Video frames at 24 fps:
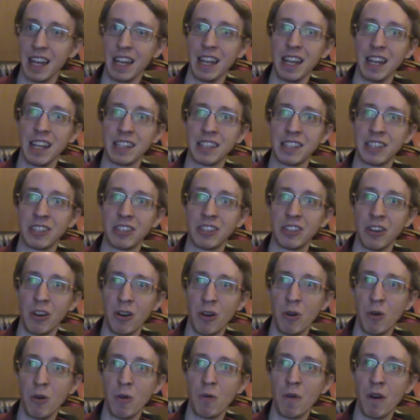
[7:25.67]
It's
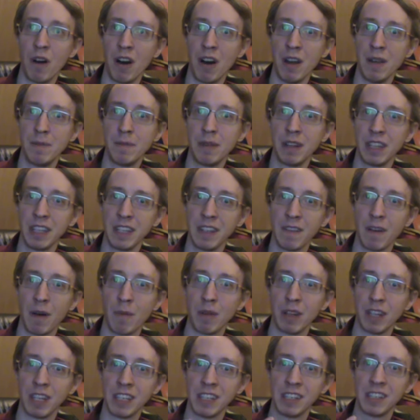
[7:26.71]
so
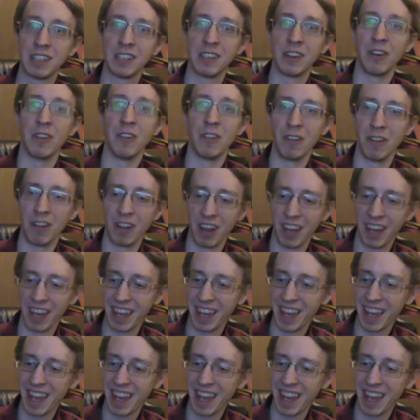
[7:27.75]
unbelievably dull.